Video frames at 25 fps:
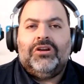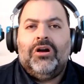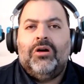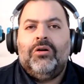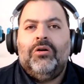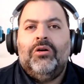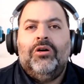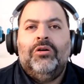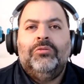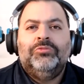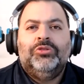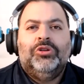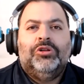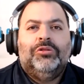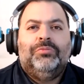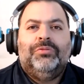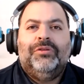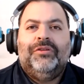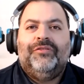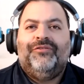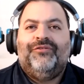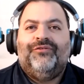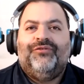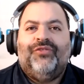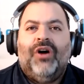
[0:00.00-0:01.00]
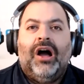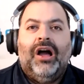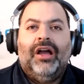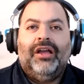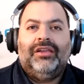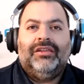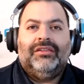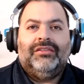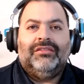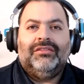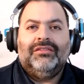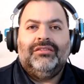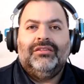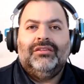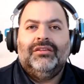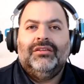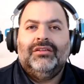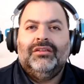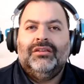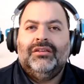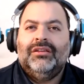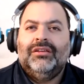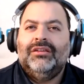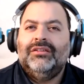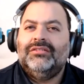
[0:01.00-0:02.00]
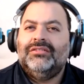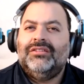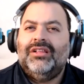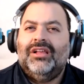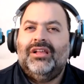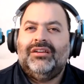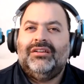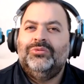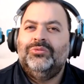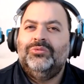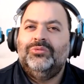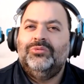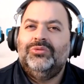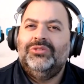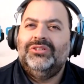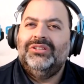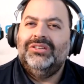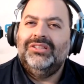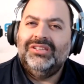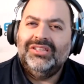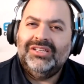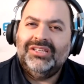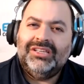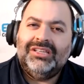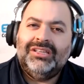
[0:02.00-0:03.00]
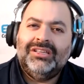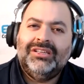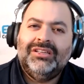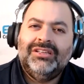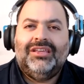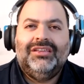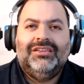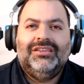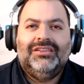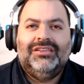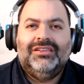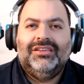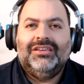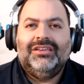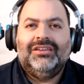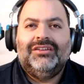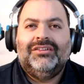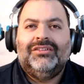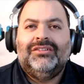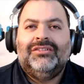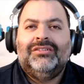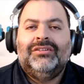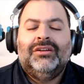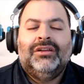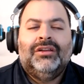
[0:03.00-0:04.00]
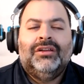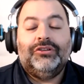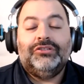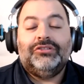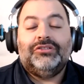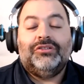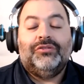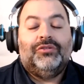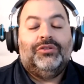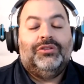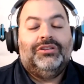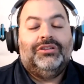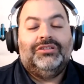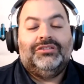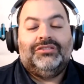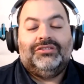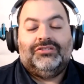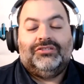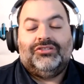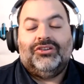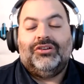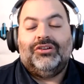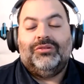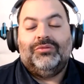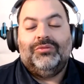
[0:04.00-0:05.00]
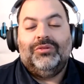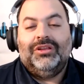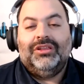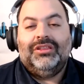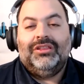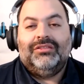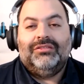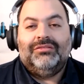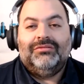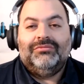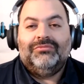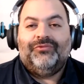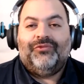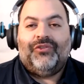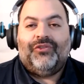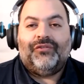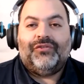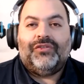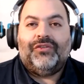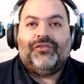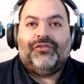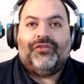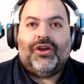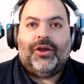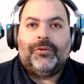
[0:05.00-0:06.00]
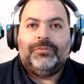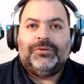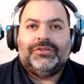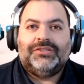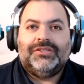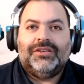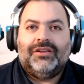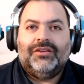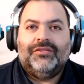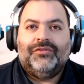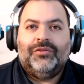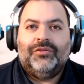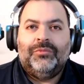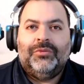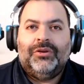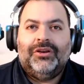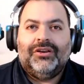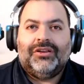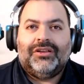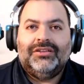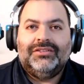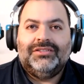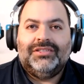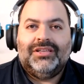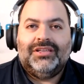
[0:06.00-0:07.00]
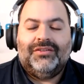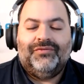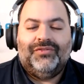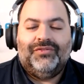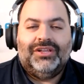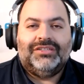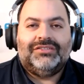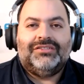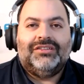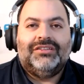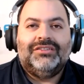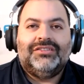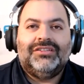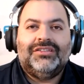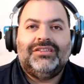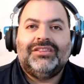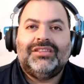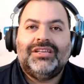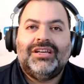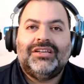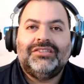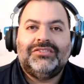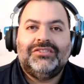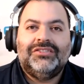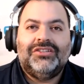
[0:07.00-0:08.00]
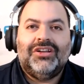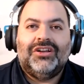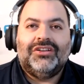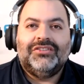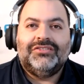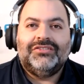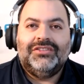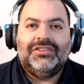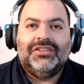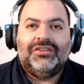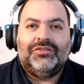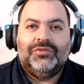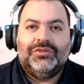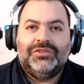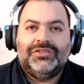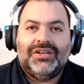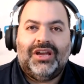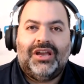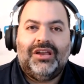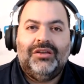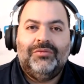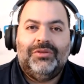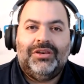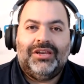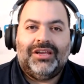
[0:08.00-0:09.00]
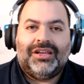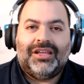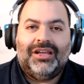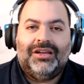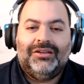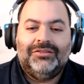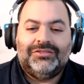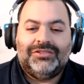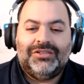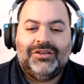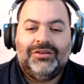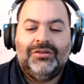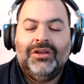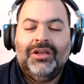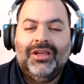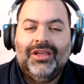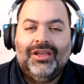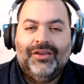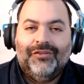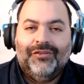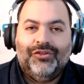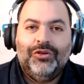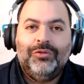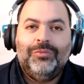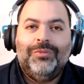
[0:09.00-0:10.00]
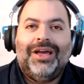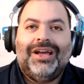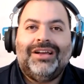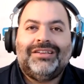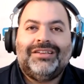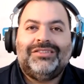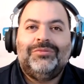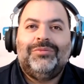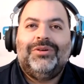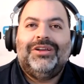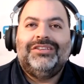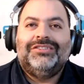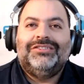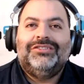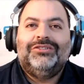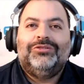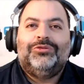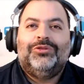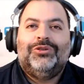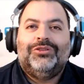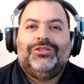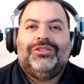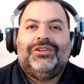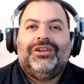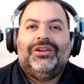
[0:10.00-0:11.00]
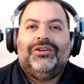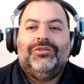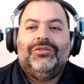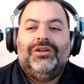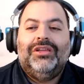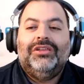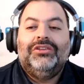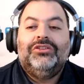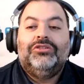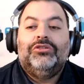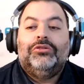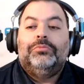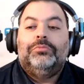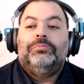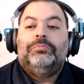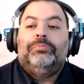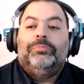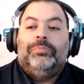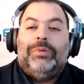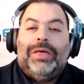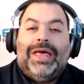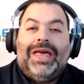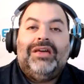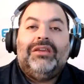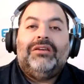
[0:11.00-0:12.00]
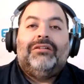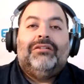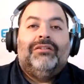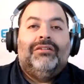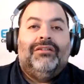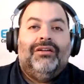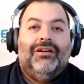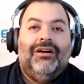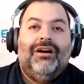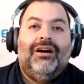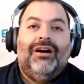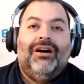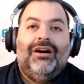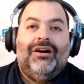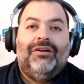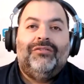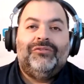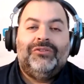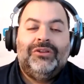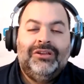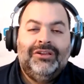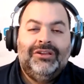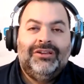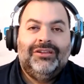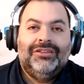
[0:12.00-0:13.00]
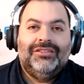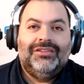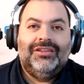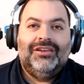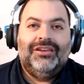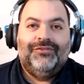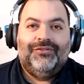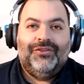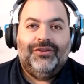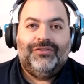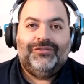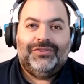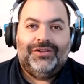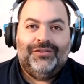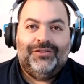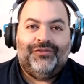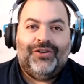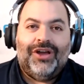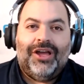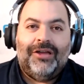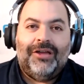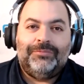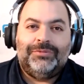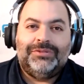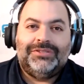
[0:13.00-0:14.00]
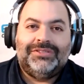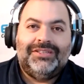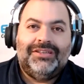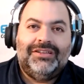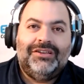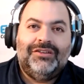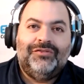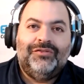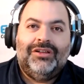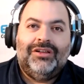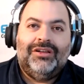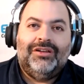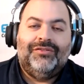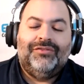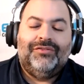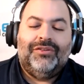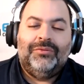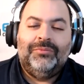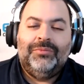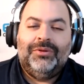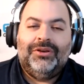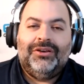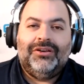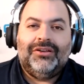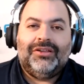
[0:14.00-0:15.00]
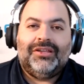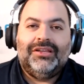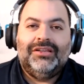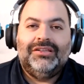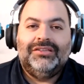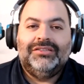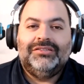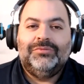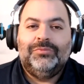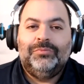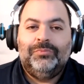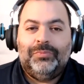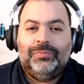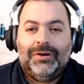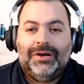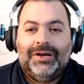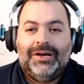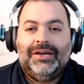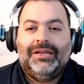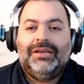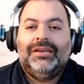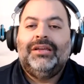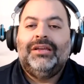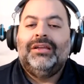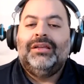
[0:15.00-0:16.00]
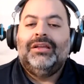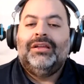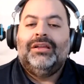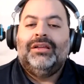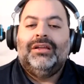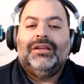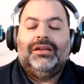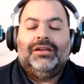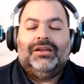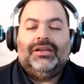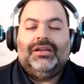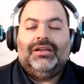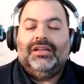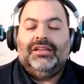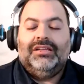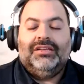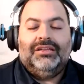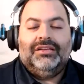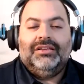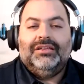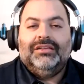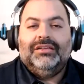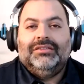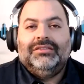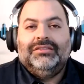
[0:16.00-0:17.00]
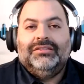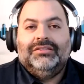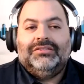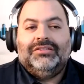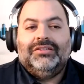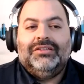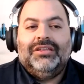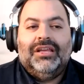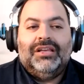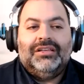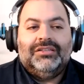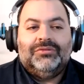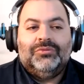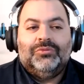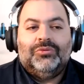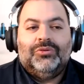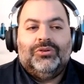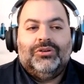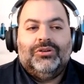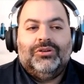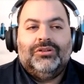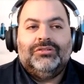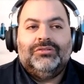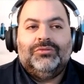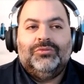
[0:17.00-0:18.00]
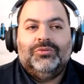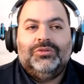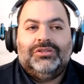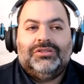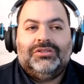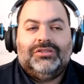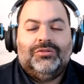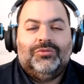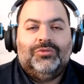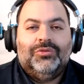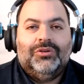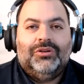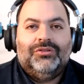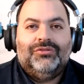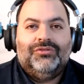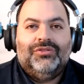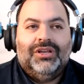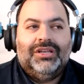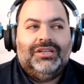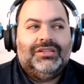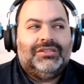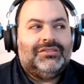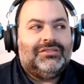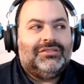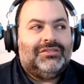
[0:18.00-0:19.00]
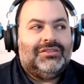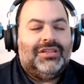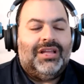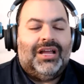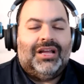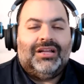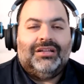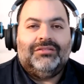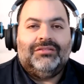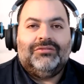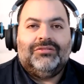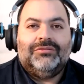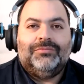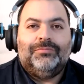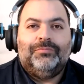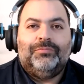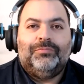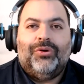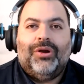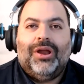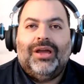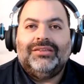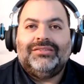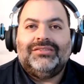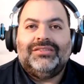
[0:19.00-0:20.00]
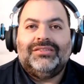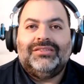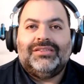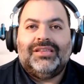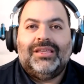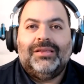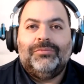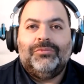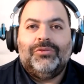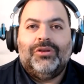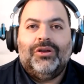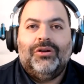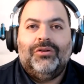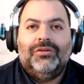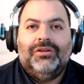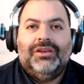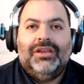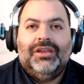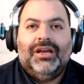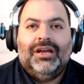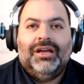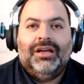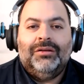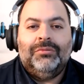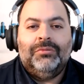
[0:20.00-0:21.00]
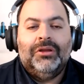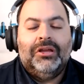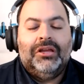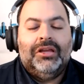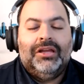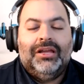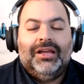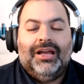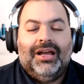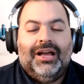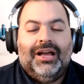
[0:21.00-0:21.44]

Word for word: Go home, you'll be fine. And he's like, really? A year? First of all, let's start with 55% of Americans have less than $10,000 in their retirement account. So if you maximize your Roth IRA, you're better off than 55% of, of Americans. But in today's world with the rates that prices keep going up,